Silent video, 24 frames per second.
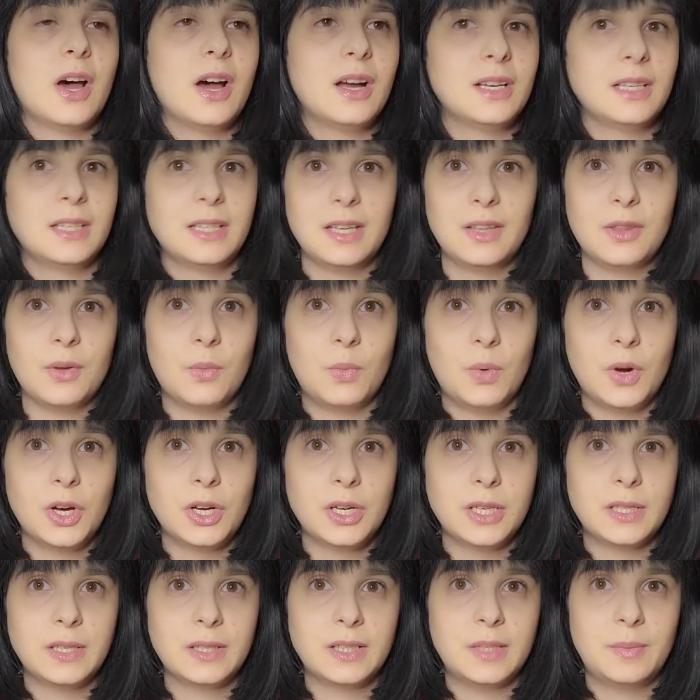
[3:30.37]
honestly the
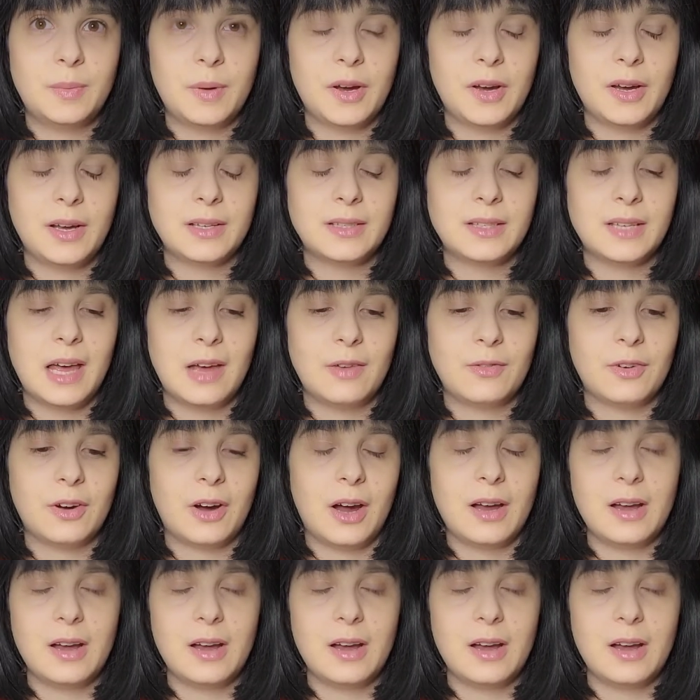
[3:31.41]
weirdest experience ever.